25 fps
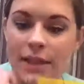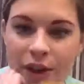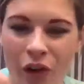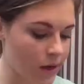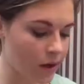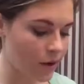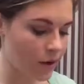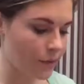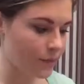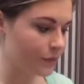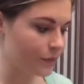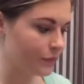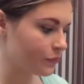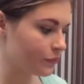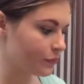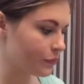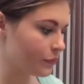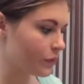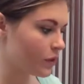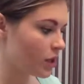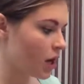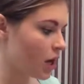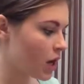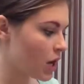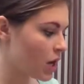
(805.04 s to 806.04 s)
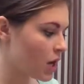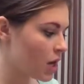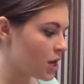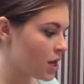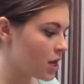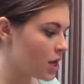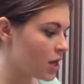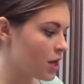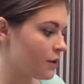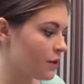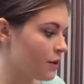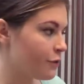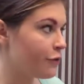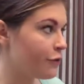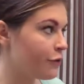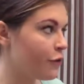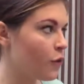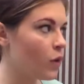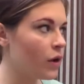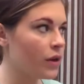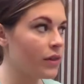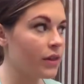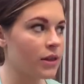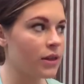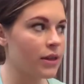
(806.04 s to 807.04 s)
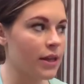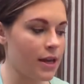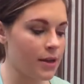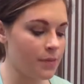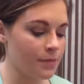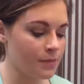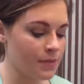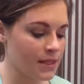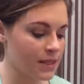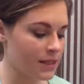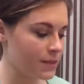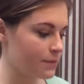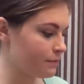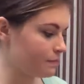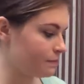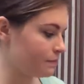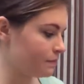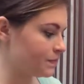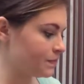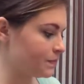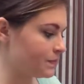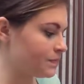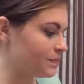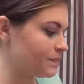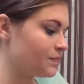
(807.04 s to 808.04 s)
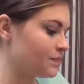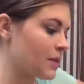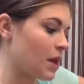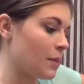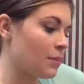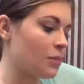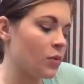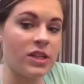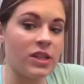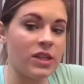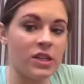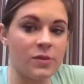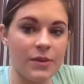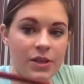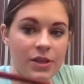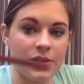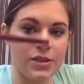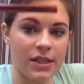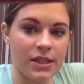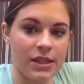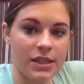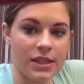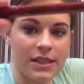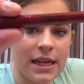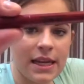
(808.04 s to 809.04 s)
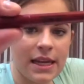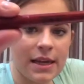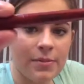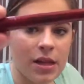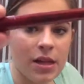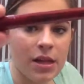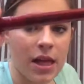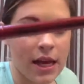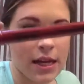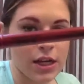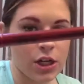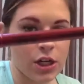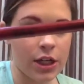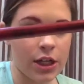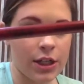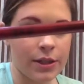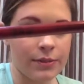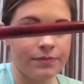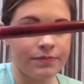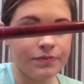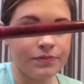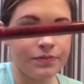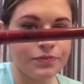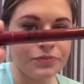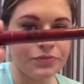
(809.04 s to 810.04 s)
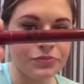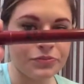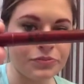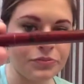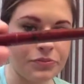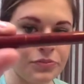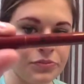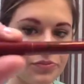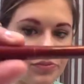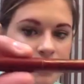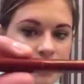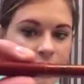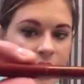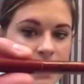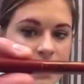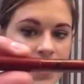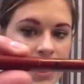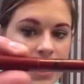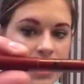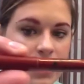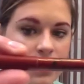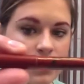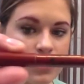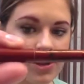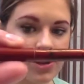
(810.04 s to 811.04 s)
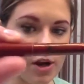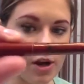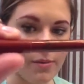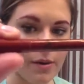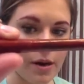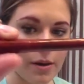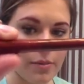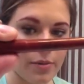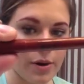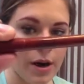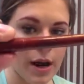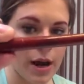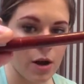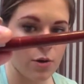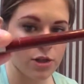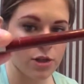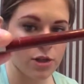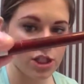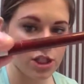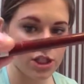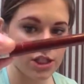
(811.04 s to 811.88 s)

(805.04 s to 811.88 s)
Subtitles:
For the lips, I'm going to be using the same liner that I used on my brow, which is that NYX,